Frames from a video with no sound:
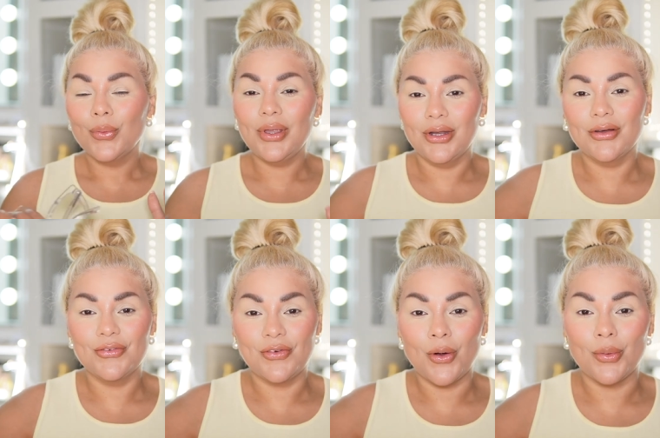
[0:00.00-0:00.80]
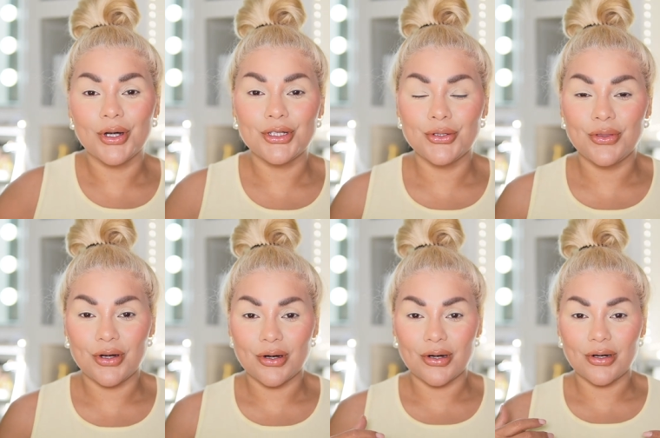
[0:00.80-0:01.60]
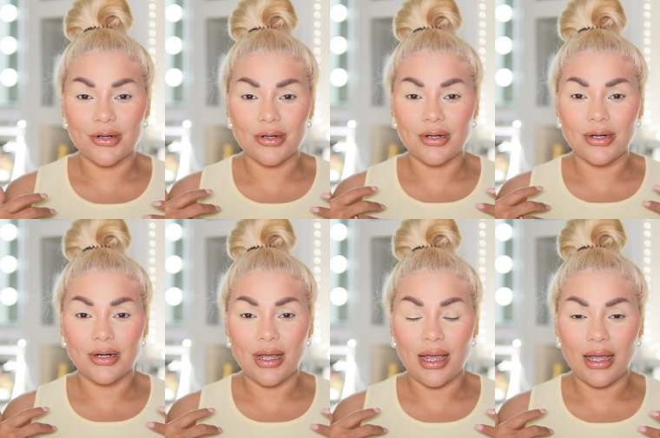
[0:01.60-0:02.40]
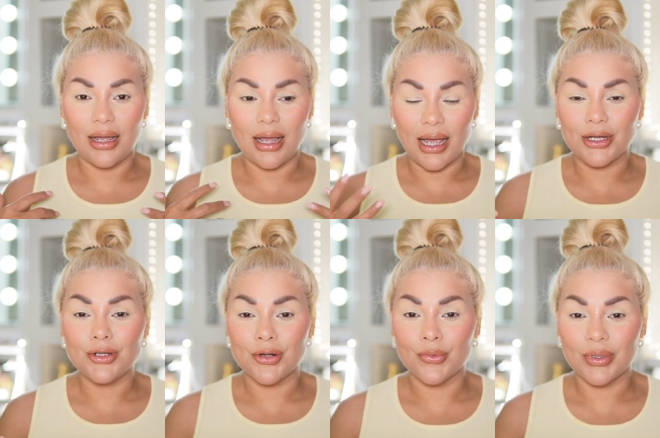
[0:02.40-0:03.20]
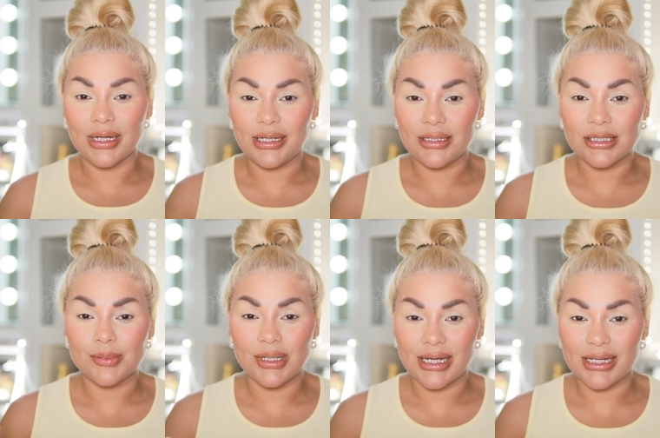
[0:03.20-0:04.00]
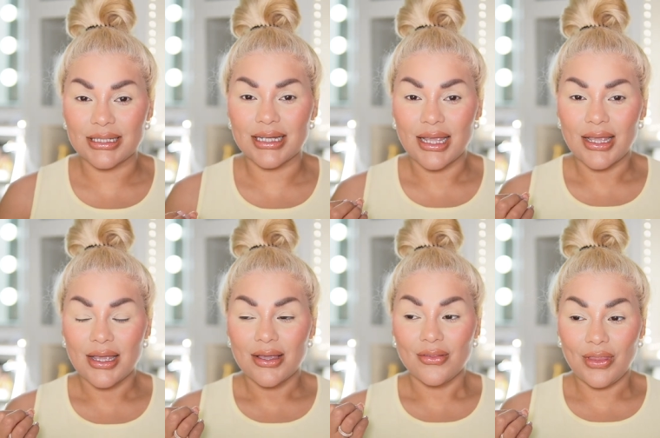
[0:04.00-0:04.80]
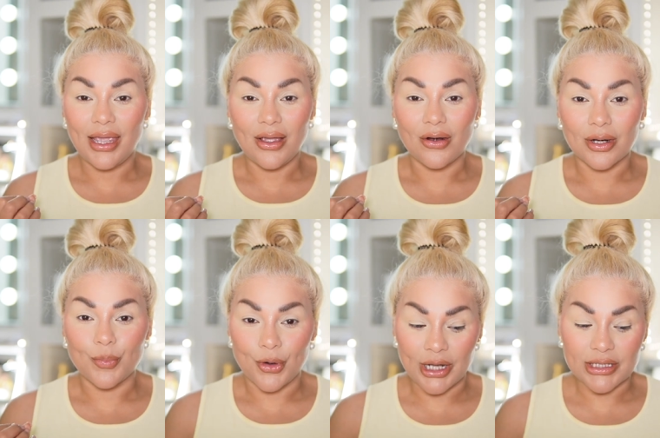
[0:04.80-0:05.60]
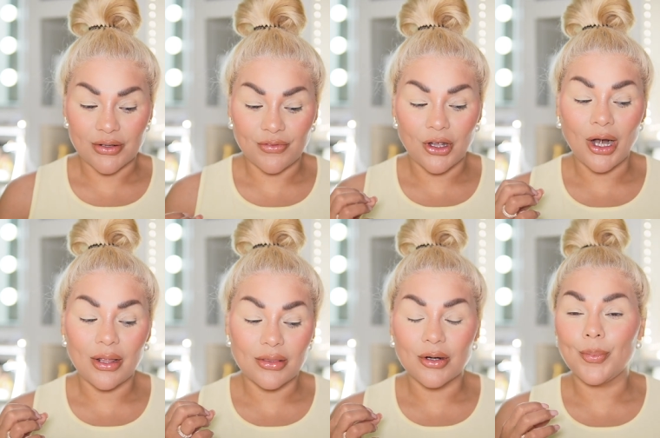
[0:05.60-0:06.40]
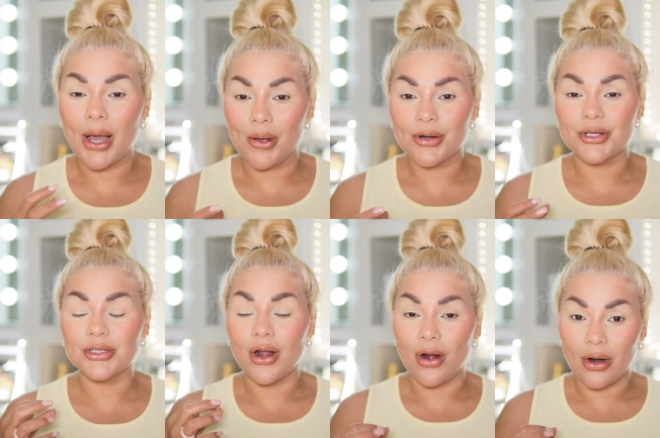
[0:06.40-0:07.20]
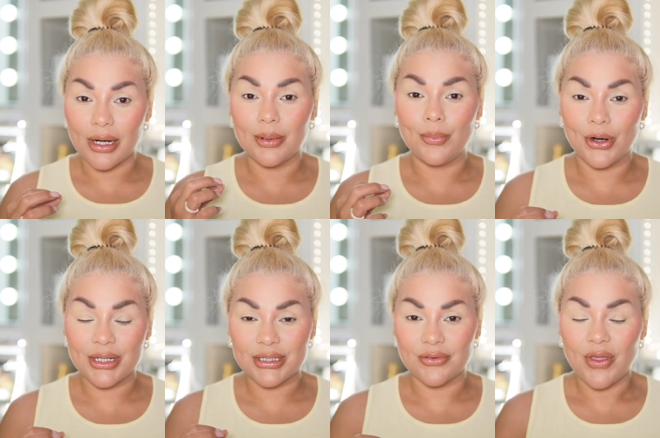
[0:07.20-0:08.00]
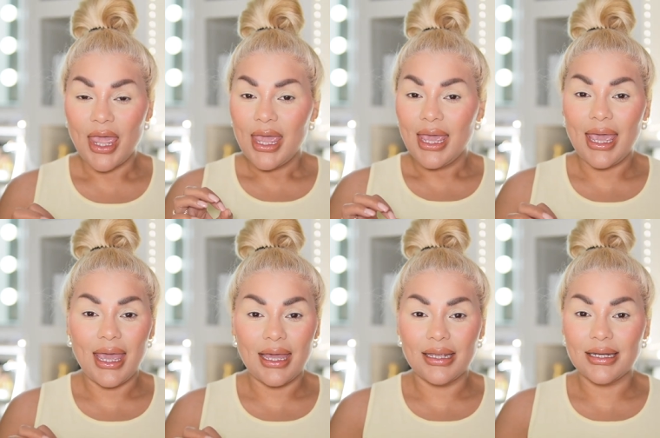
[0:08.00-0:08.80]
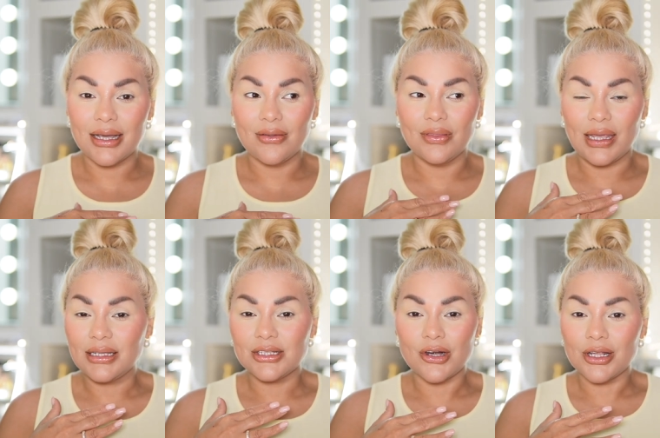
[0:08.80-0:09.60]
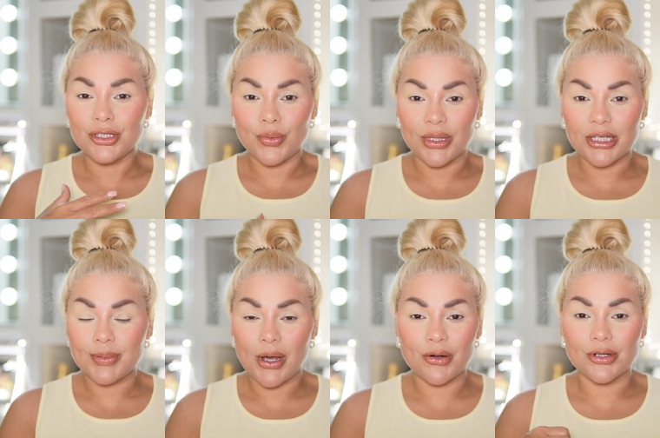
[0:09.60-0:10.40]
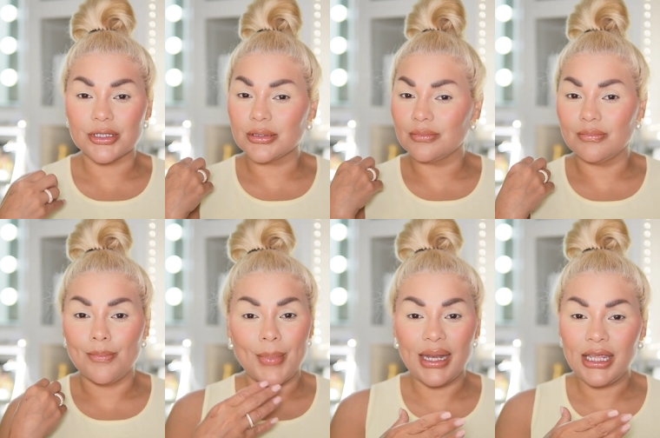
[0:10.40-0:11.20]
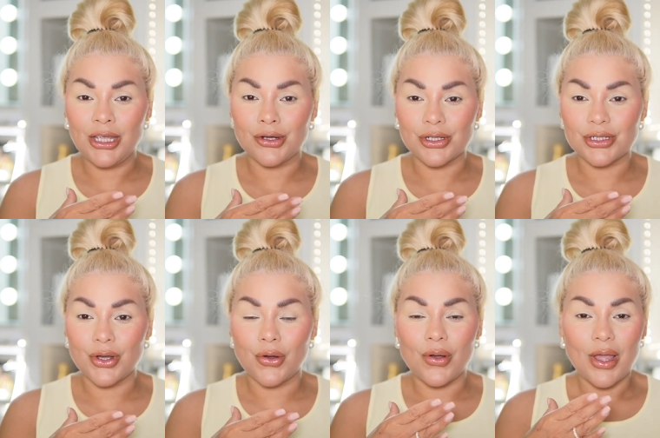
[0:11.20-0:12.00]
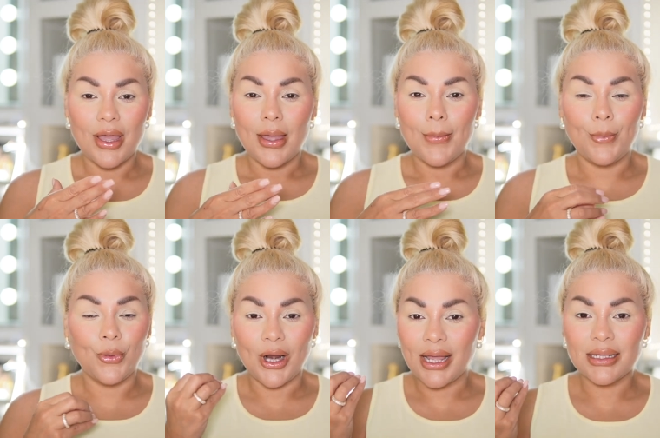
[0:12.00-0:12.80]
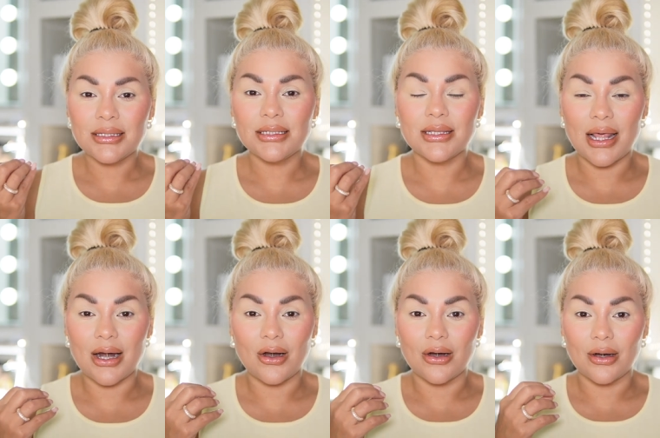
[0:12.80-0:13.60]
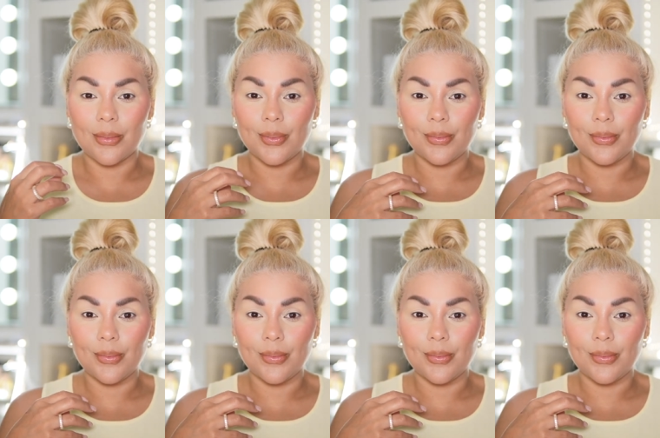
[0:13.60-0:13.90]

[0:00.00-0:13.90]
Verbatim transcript: we look forward to their annual release because they are impressive. Their their powders are impressive. And they started doing these powders many years ago. Brands that are